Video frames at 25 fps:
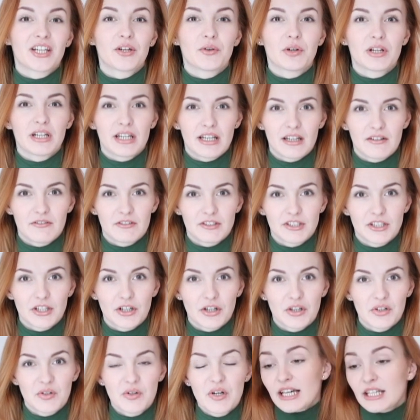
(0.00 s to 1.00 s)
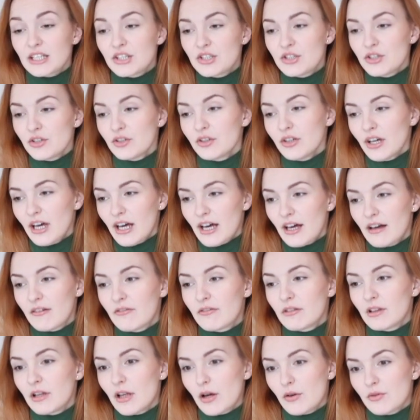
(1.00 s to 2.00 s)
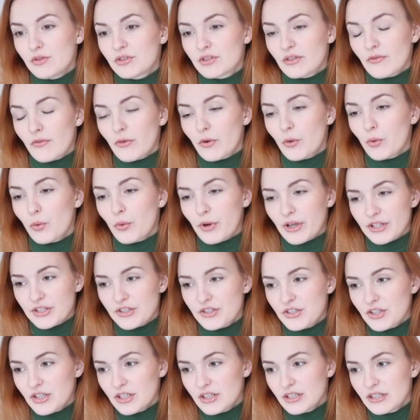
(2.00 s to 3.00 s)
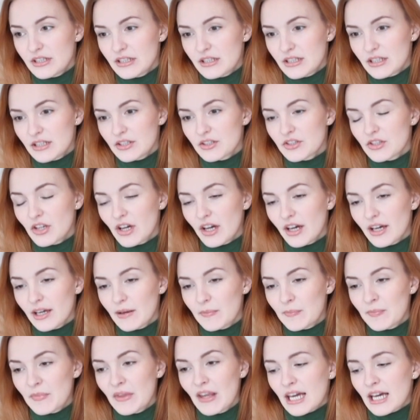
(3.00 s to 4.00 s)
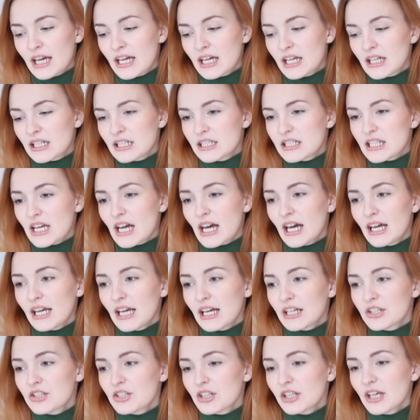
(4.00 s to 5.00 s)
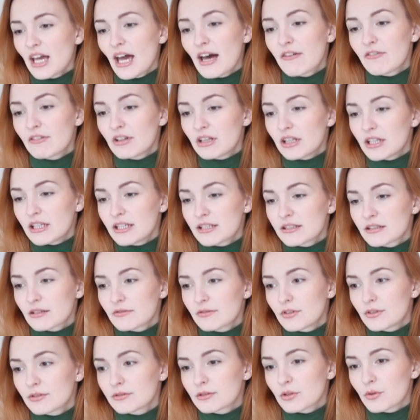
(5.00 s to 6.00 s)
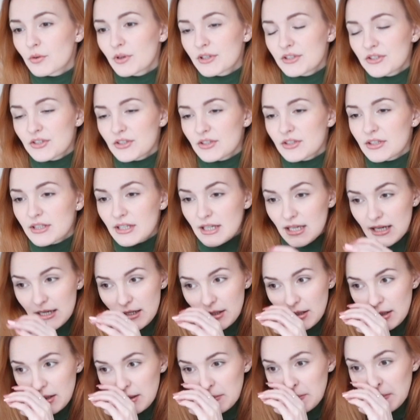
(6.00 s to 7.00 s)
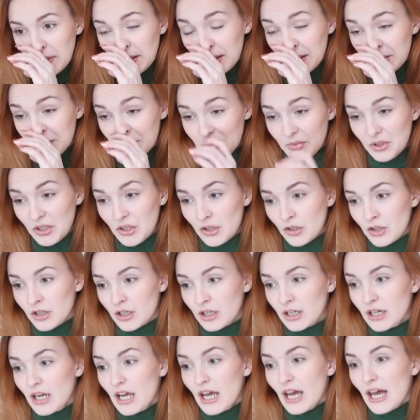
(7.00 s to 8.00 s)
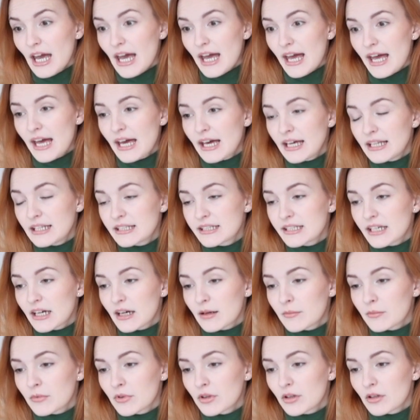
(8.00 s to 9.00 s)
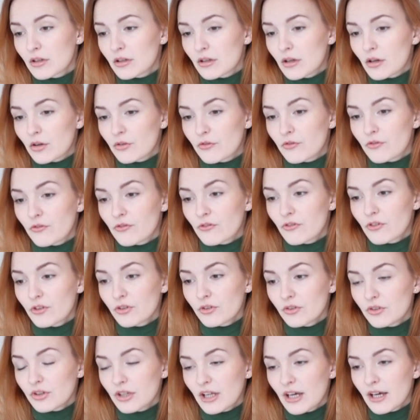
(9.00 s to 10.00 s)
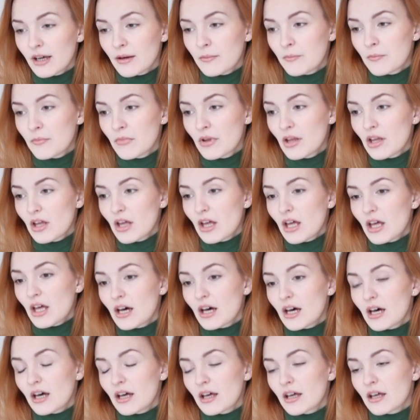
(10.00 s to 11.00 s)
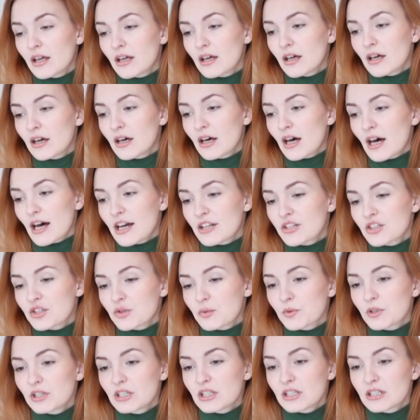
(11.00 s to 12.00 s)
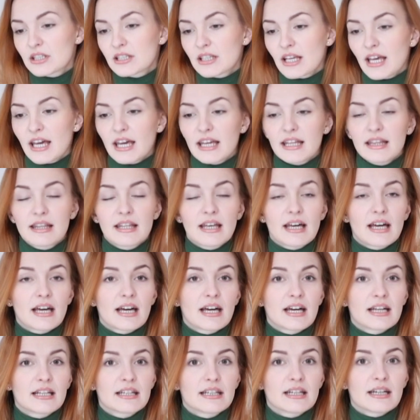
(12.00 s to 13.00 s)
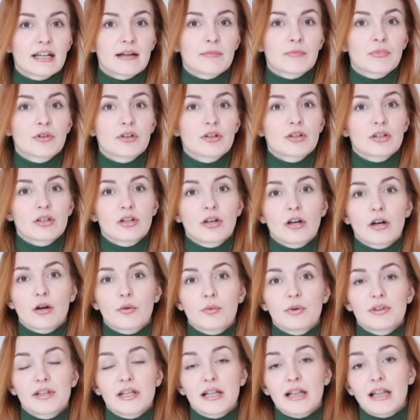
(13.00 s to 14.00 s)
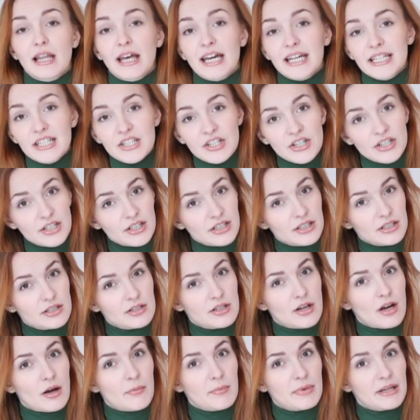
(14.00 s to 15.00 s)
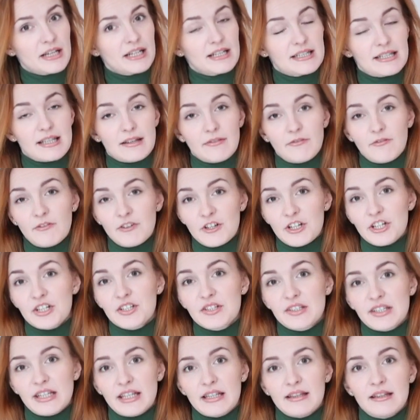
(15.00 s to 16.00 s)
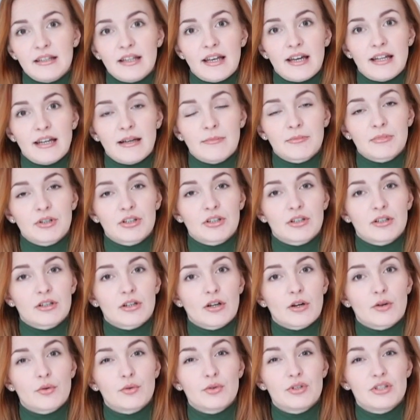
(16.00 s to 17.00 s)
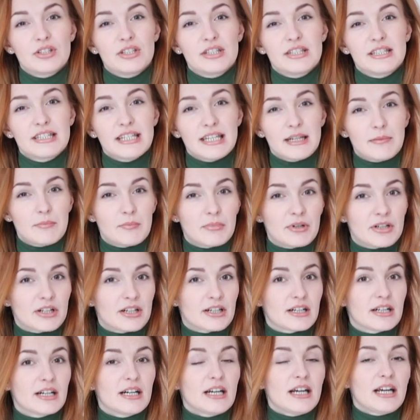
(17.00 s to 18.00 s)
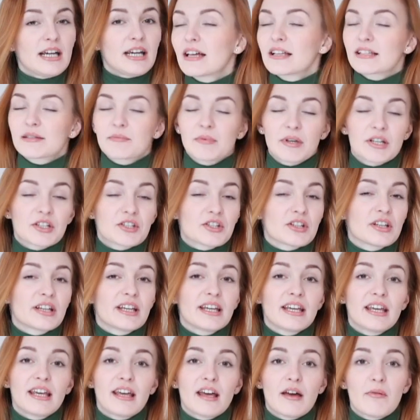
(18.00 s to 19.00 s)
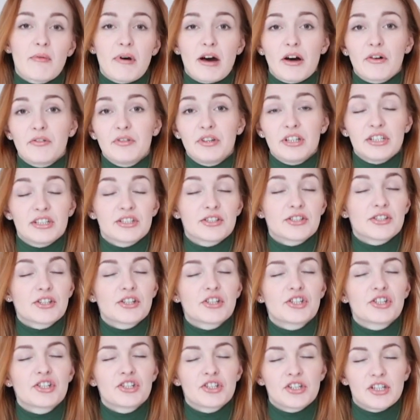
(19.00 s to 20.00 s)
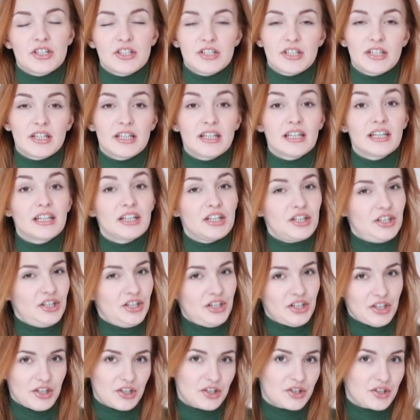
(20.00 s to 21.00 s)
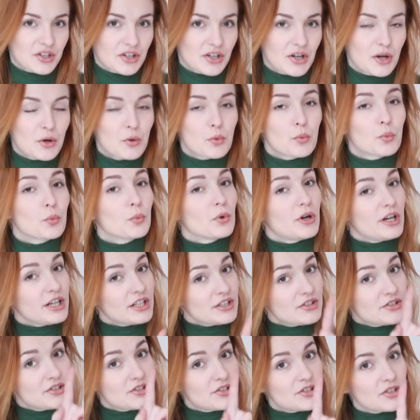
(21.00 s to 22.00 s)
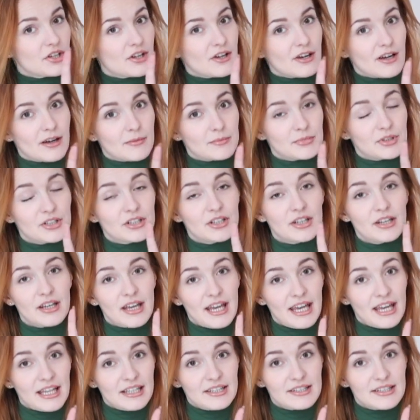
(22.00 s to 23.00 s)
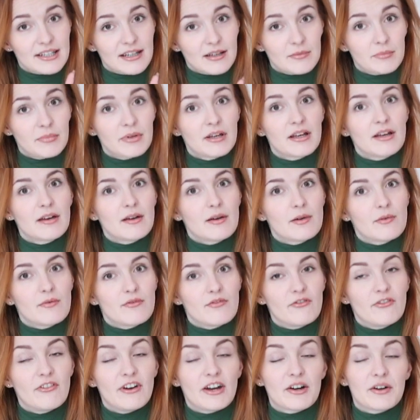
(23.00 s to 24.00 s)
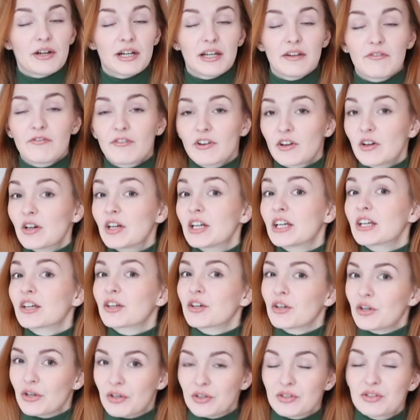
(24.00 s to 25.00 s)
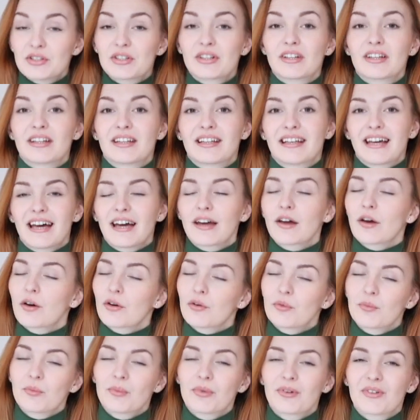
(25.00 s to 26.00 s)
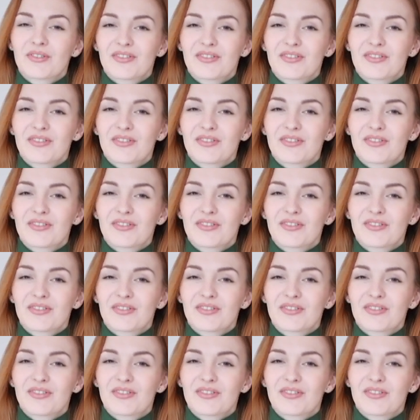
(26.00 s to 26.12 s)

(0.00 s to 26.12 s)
Q&A video. I do have loads of questions this time, and I actually have a list of those questions here in my computer, and I'm gonna go through them. I just wanted to say that I'm gonna go with the lighter topics at first, and then I'm gonna go deeper, especially about this shitty year, which I'm gonna end up very, very good, I hope.